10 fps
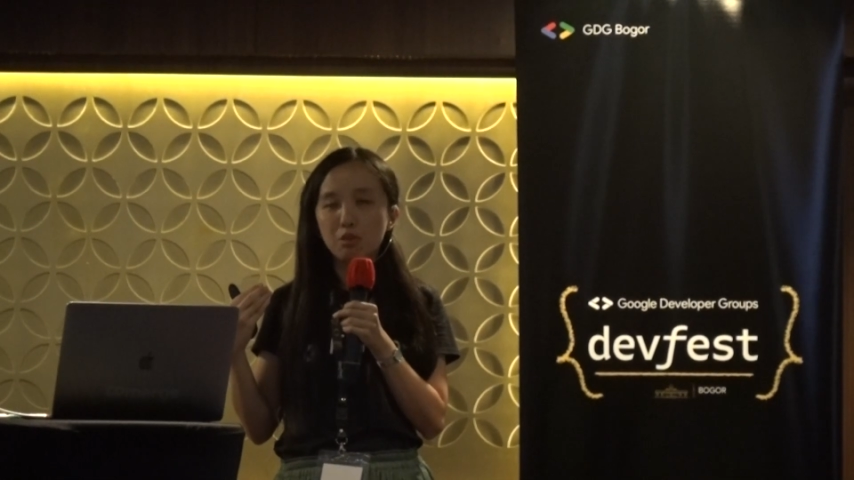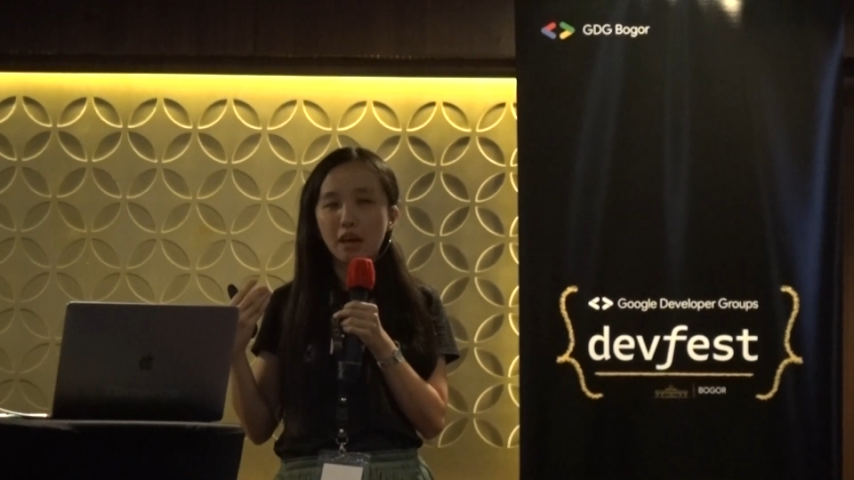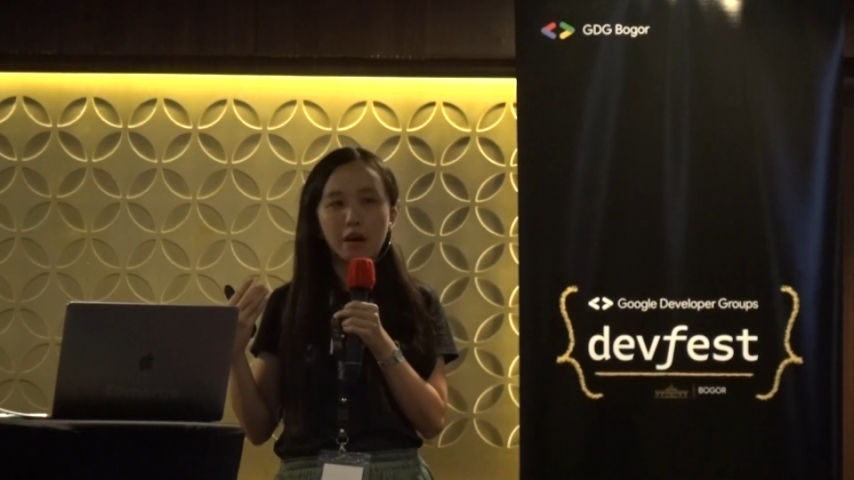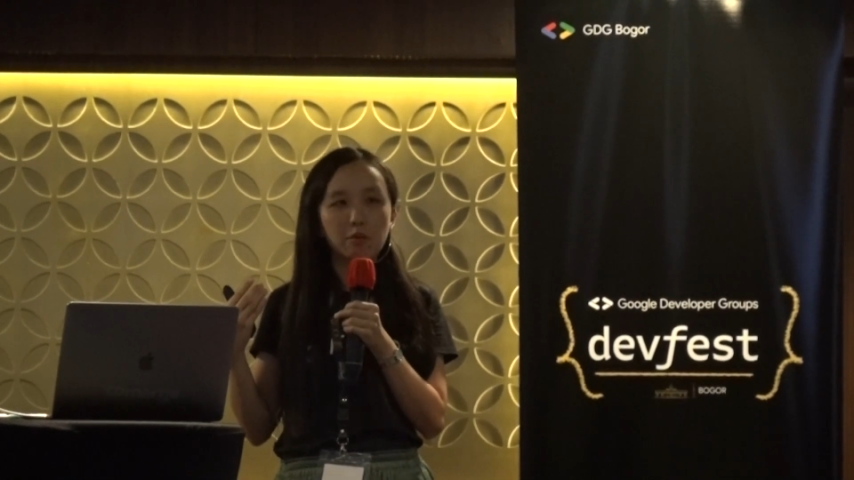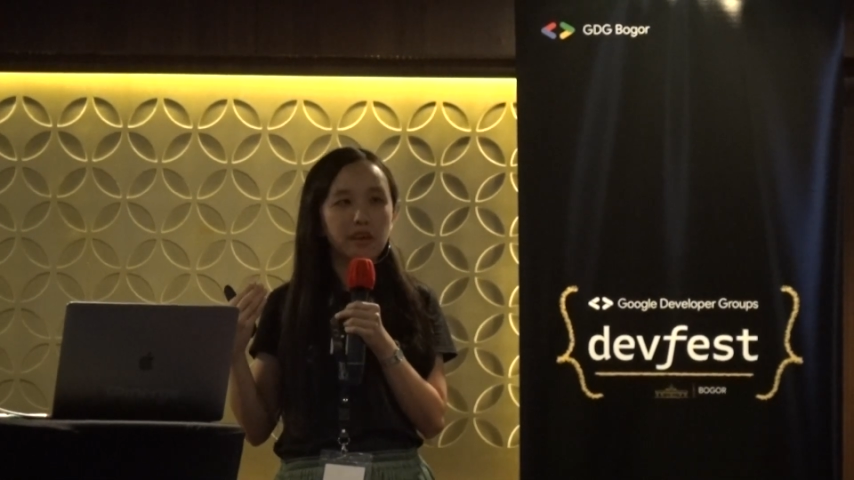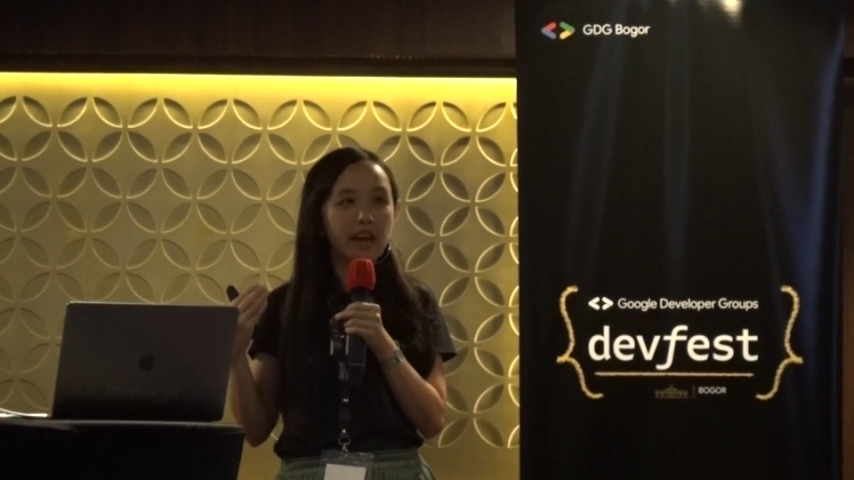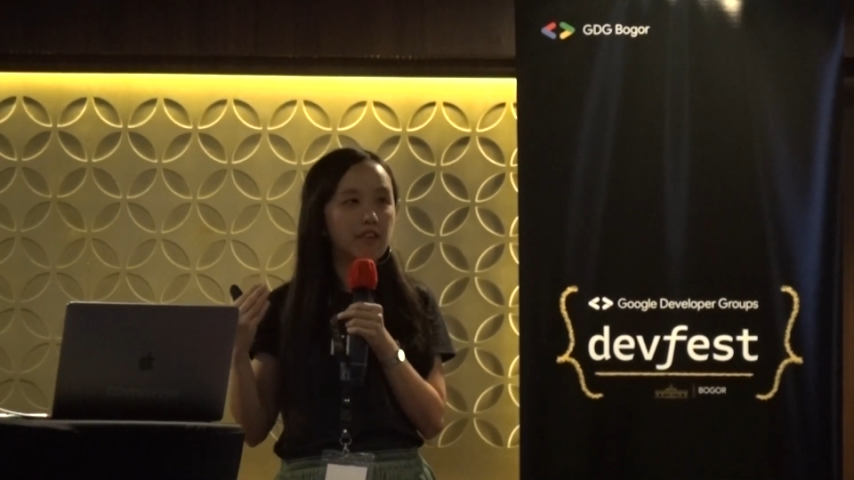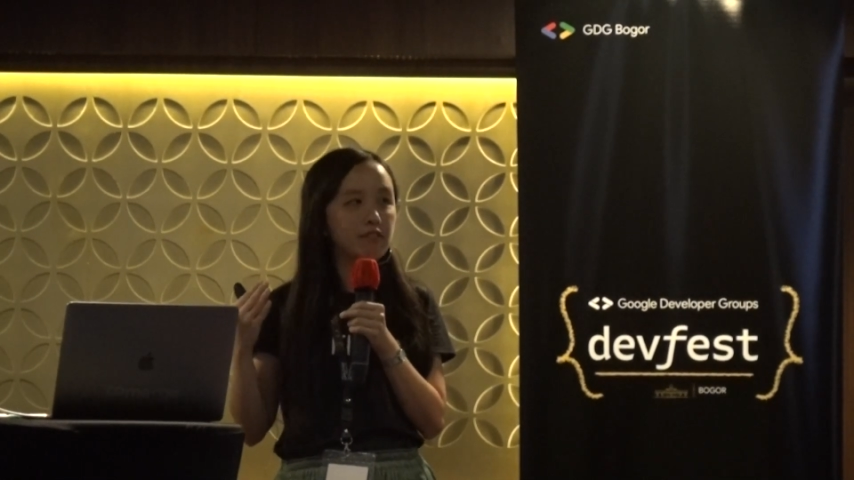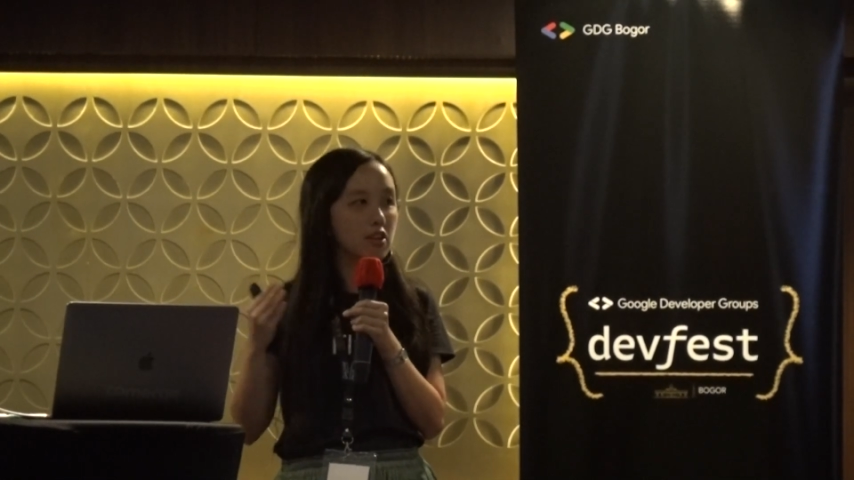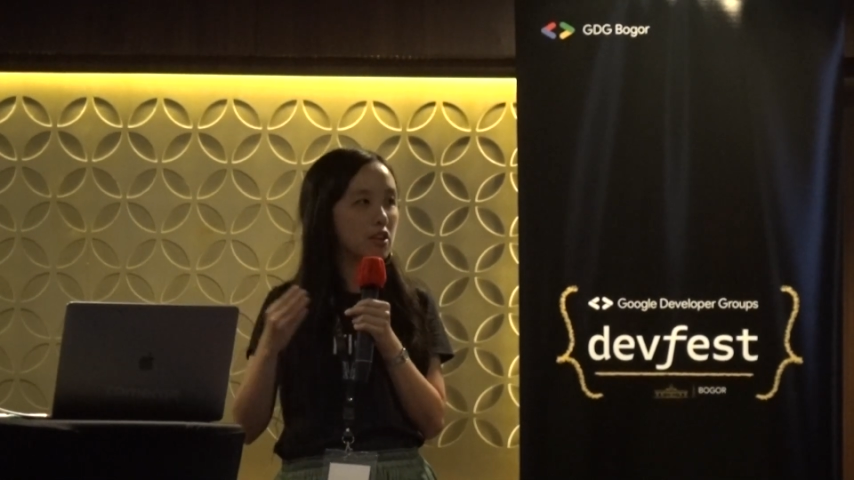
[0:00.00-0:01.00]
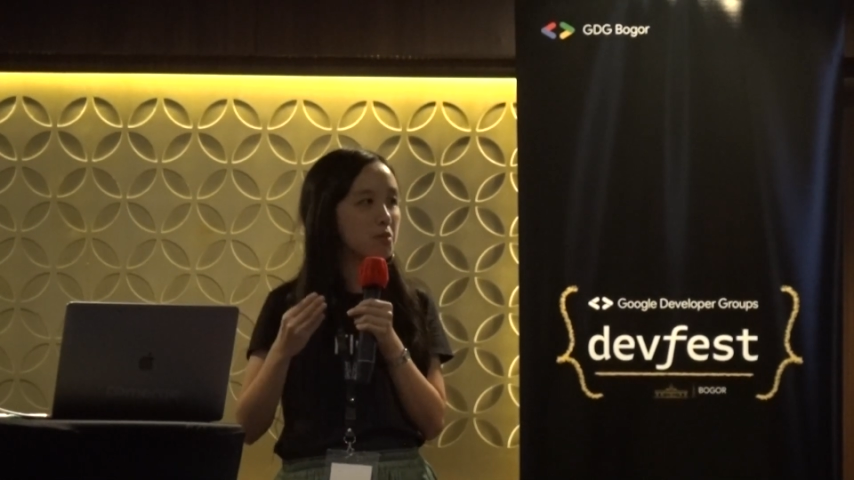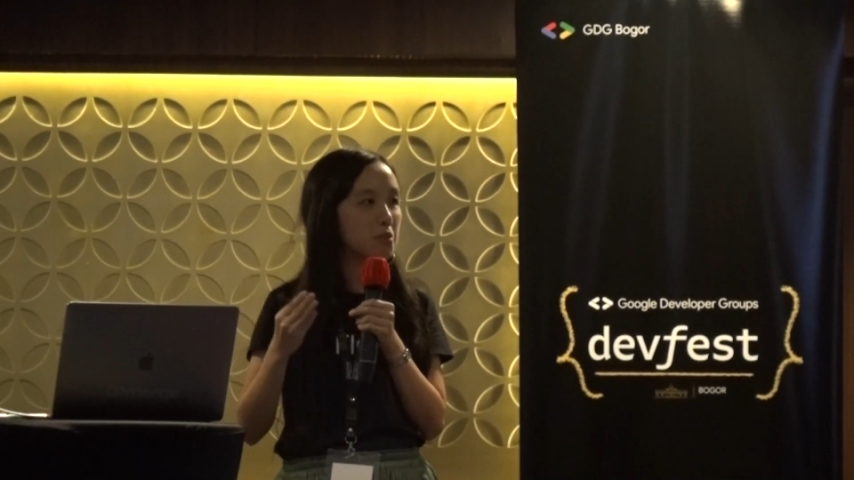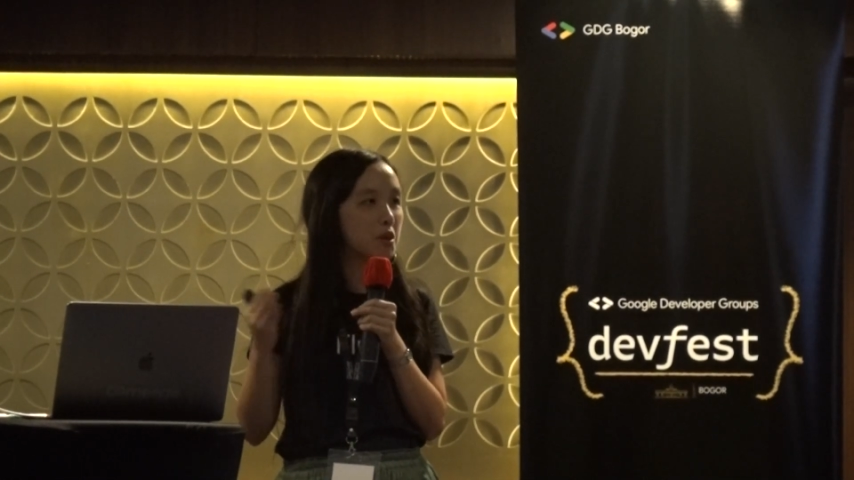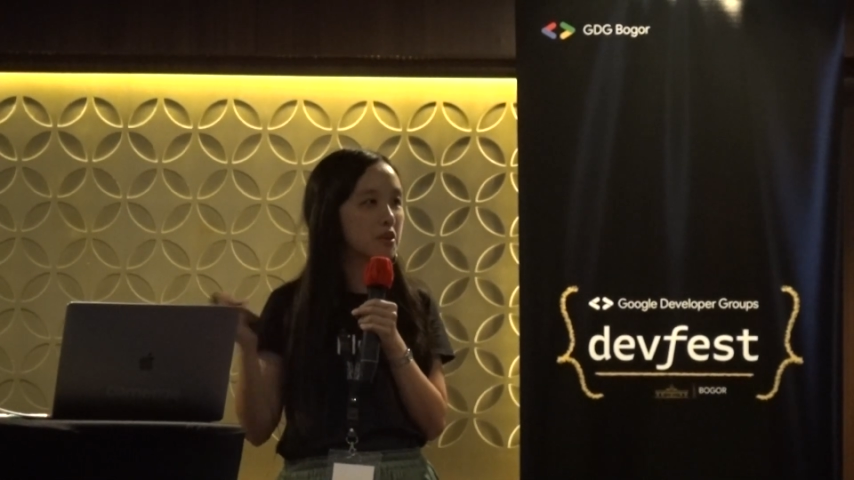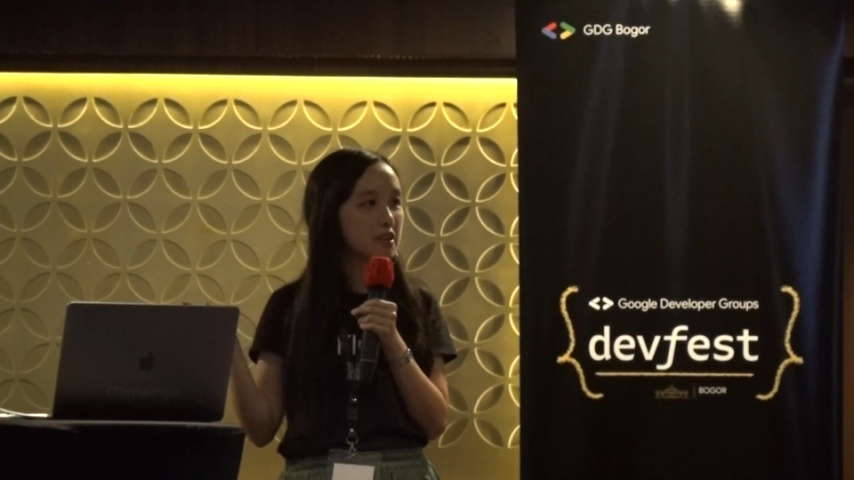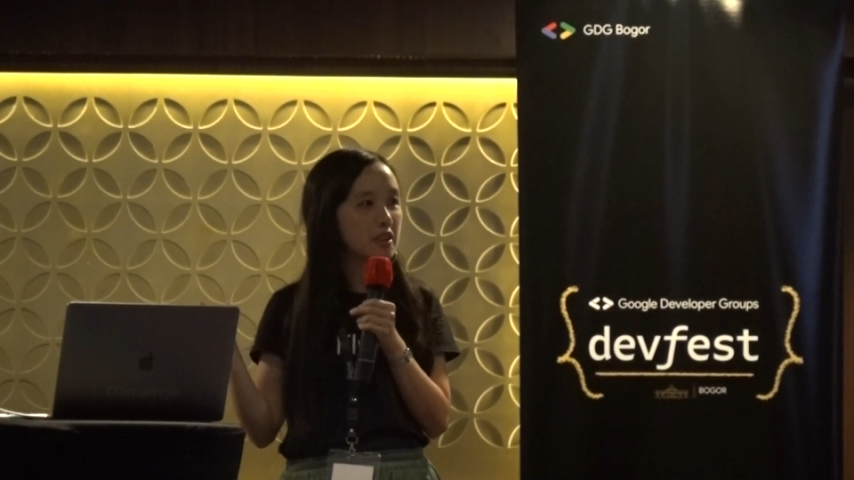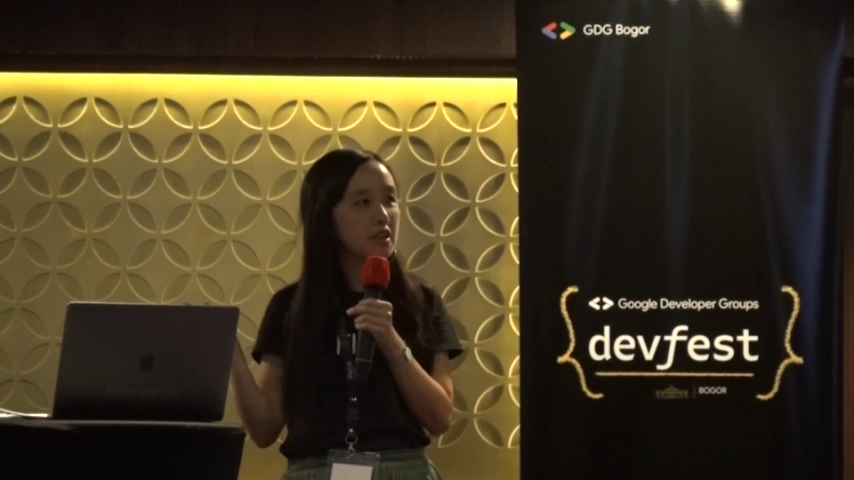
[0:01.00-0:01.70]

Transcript: we have a lot more.